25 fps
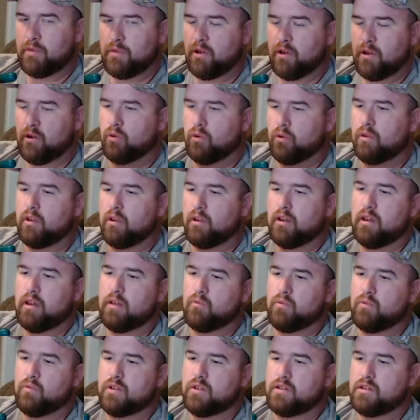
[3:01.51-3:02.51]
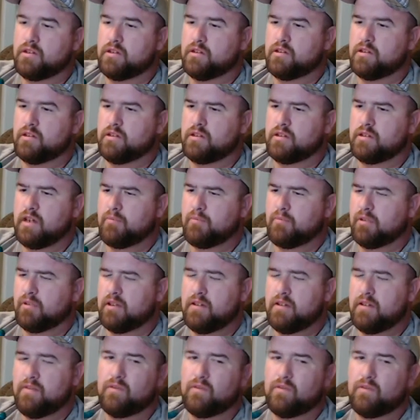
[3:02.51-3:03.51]
mode, which is, I
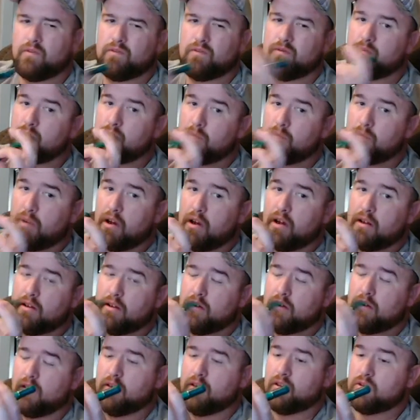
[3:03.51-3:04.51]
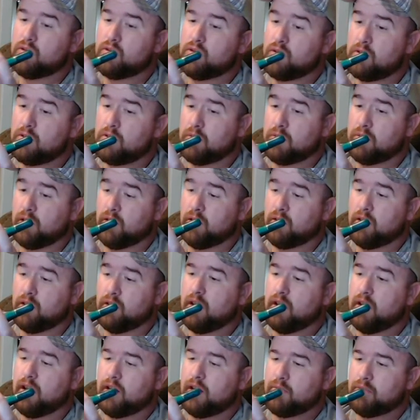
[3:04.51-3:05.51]
believe, but on the dual mode,
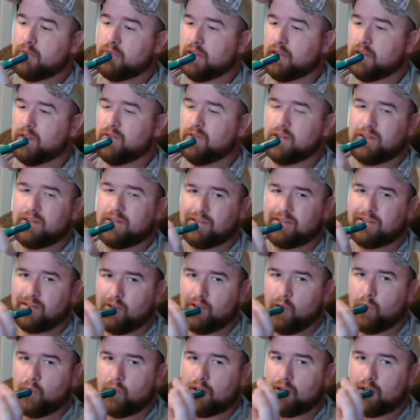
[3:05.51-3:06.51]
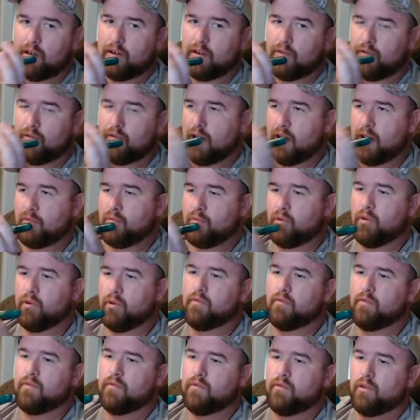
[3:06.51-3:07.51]
I believe it's only a
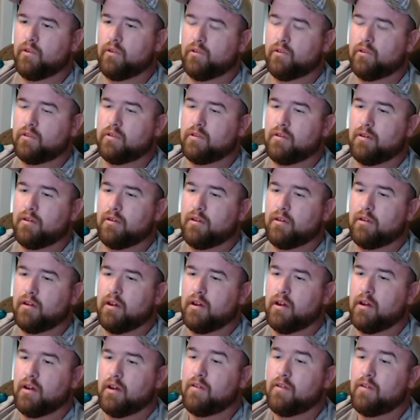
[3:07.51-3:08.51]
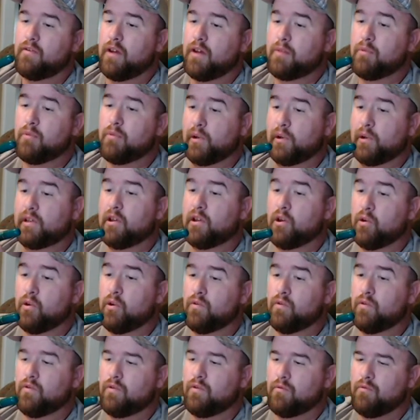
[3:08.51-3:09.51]

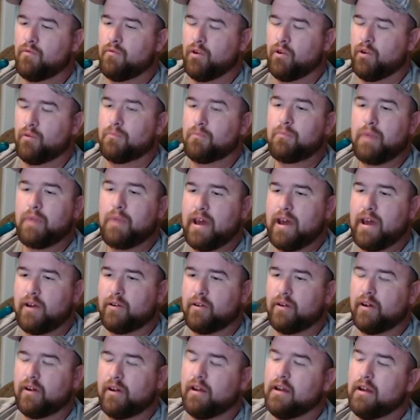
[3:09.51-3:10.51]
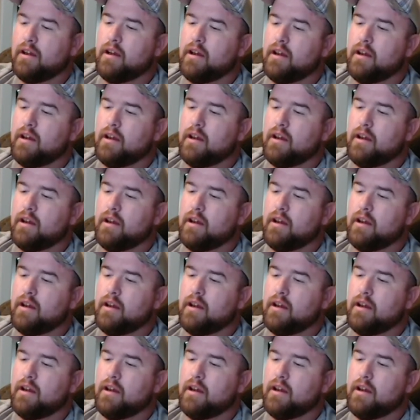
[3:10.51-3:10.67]
5.0 volt battery.